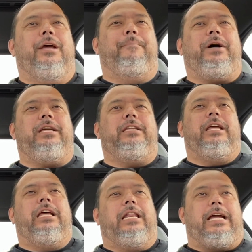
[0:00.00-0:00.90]
But
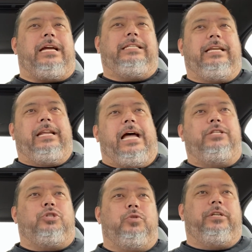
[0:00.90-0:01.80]
like I said, I
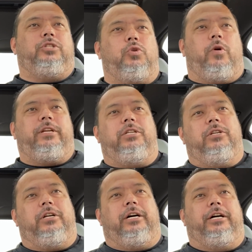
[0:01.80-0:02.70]
do enjoy
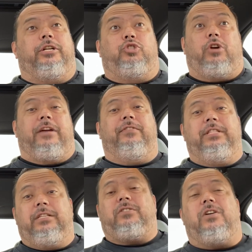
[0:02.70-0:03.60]
driving
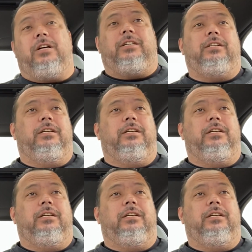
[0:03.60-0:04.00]
this car.